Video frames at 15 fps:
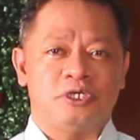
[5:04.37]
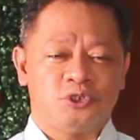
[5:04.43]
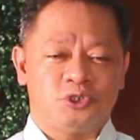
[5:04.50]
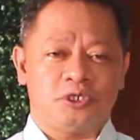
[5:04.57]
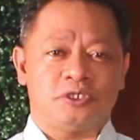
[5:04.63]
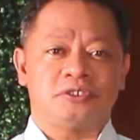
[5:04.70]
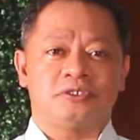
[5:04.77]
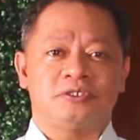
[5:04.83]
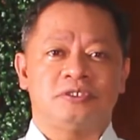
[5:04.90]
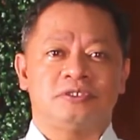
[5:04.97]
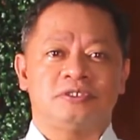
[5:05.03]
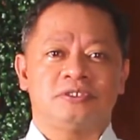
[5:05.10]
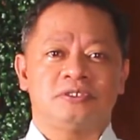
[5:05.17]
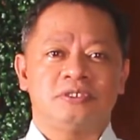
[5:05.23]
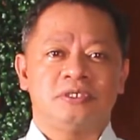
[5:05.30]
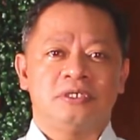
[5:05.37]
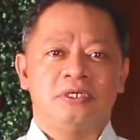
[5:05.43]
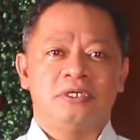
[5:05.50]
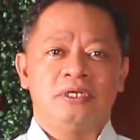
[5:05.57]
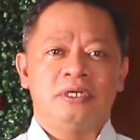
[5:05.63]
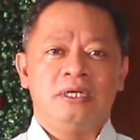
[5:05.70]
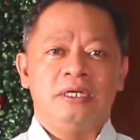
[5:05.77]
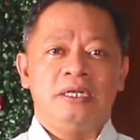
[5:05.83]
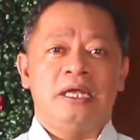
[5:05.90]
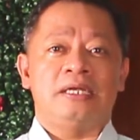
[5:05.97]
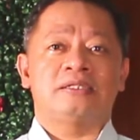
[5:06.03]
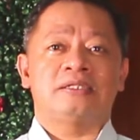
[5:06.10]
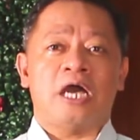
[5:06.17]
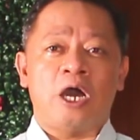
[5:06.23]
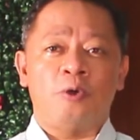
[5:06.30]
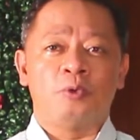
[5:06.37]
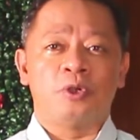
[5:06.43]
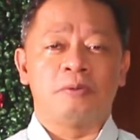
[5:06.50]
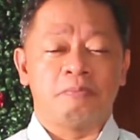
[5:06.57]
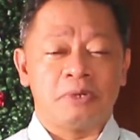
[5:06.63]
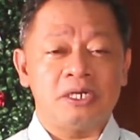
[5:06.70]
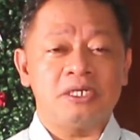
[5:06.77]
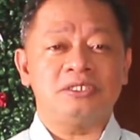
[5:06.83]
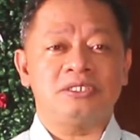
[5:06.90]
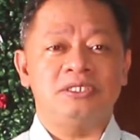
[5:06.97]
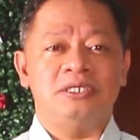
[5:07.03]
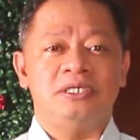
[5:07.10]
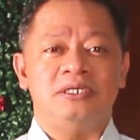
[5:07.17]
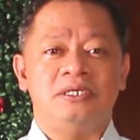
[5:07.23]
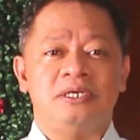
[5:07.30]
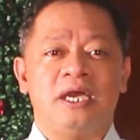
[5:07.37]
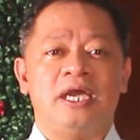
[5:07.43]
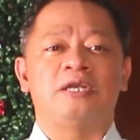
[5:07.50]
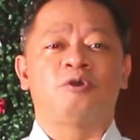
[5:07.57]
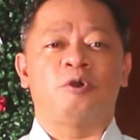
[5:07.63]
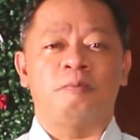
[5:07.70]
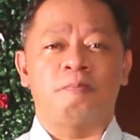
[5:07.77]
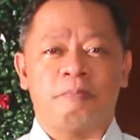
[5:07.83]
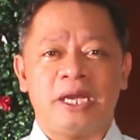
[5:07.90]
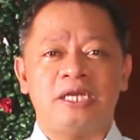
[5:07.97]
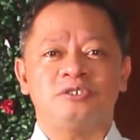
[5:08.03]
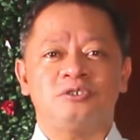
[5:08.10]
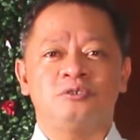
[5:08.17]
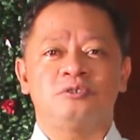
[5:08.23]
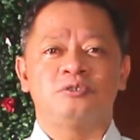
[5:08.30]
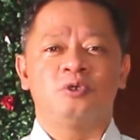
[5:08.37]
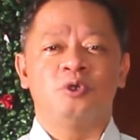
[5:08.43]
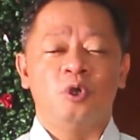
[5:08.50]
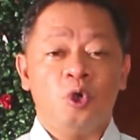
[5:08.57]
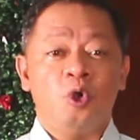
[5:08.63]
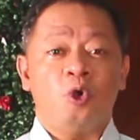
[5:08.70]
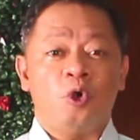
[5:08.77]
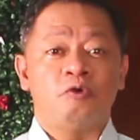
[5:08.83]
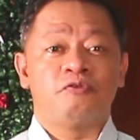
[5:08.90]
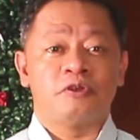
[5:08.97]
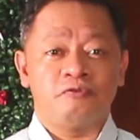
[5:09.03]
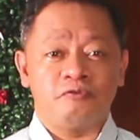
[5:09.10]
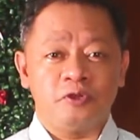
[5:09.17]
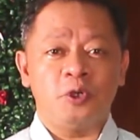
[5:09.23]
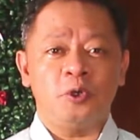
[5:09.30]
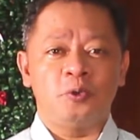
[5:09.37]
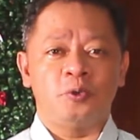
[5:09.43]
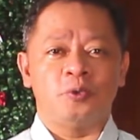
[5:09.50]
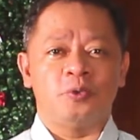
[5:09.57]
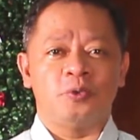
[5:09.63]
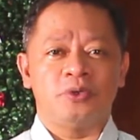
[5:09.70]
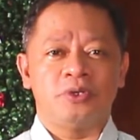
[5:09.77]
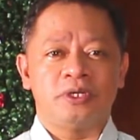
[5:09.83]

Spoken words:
and justice. Let our mercy and compassion overflow.